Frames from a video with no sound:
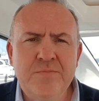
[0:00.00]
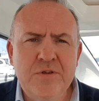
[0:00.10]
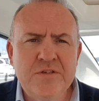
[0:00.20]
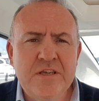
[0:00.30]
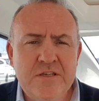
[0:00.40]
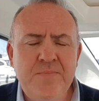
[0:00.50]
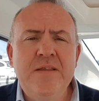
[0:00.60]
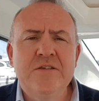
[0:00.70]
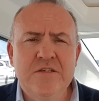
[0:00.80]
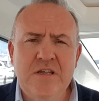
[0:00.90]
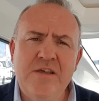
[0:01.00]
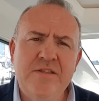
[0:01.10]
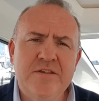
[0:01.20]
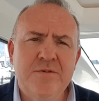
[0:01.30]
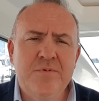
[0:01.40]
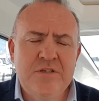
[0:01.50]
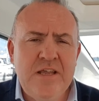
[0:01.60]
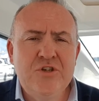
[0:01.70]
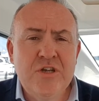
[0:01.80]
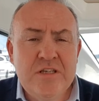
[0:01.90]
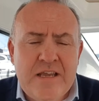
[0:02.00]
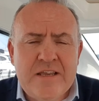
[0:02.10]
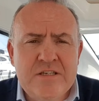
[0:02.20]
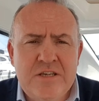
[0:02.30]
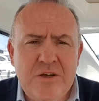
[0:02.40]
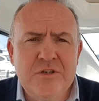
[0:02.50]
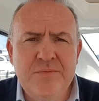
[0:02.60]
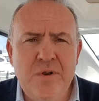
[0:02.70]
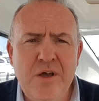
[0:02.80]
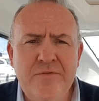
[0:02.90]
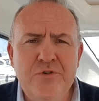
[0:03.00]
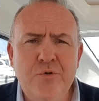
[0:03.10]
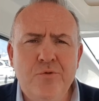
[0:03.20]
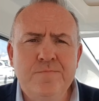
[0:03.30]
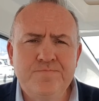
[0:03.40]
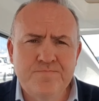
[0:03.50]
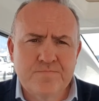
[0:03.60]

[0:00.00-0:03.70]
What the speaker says: because expenses like this are potentially tax deductible after all.